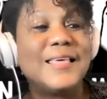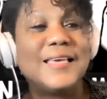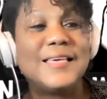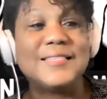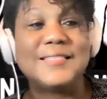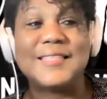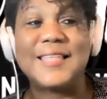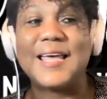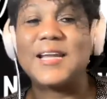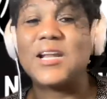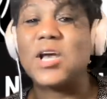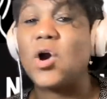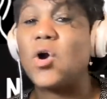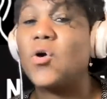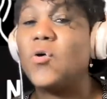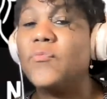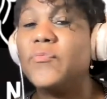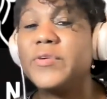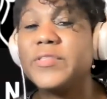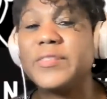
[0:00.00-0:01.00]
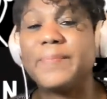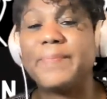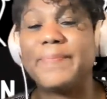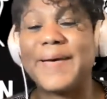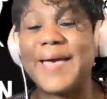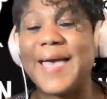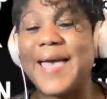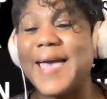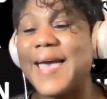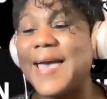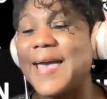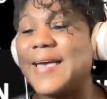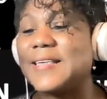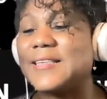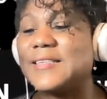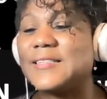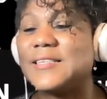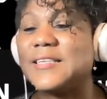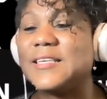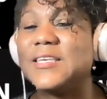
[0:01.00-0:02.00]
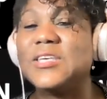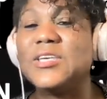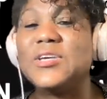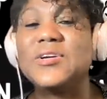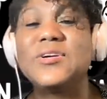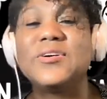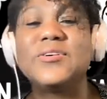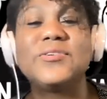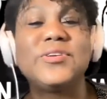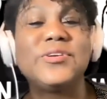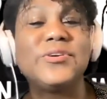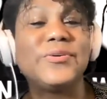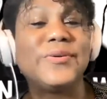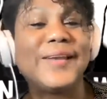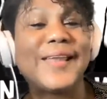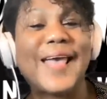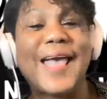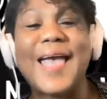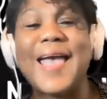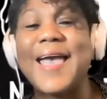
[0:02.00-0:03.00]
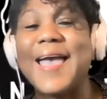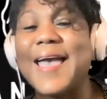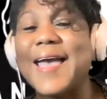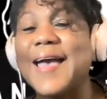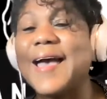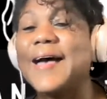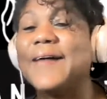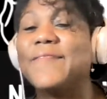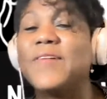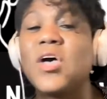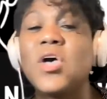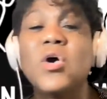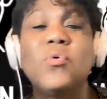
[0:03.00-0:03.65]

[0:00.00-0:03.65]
is that over the past year and a half,